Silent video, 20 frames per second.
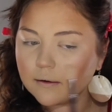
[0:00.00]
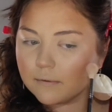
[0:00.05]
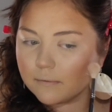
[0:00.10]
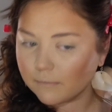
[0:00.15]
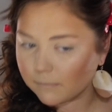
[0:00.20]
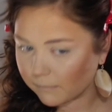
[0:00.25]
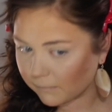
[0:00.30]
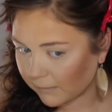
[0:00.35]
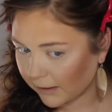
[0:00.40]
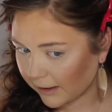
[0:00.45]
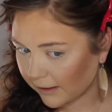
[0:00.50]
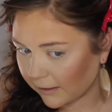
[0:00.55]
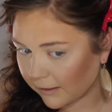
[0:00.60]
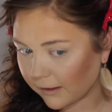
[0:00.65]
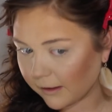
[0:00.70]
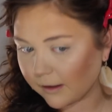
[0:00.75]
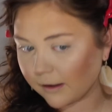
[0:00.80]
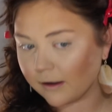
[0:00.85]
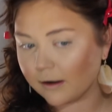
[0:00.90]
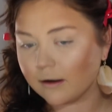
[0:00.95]
go right
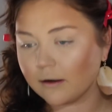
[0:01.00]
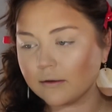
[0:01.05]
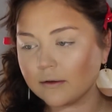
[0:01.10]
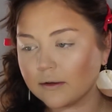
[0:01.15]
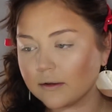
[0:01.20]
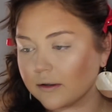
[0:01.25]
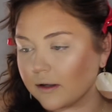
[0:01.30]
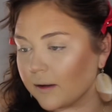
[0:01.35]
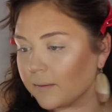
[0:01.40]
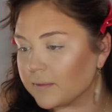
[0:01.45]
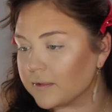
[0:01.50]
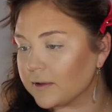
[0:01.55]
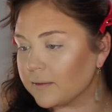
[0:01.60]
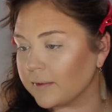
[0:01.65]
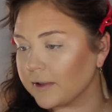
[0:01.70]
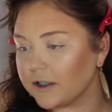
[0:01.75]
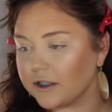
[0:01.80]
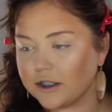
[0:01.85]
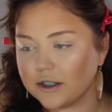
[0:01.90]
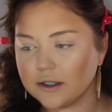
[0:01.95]
there on the tops of
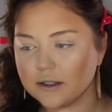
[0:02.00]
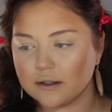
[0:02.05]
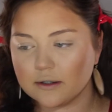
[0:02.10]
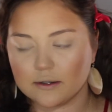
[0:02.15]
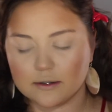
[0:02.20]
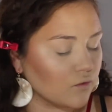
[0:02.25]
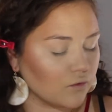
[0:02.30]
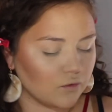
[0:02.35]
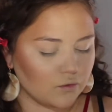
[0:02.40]
my cheeks.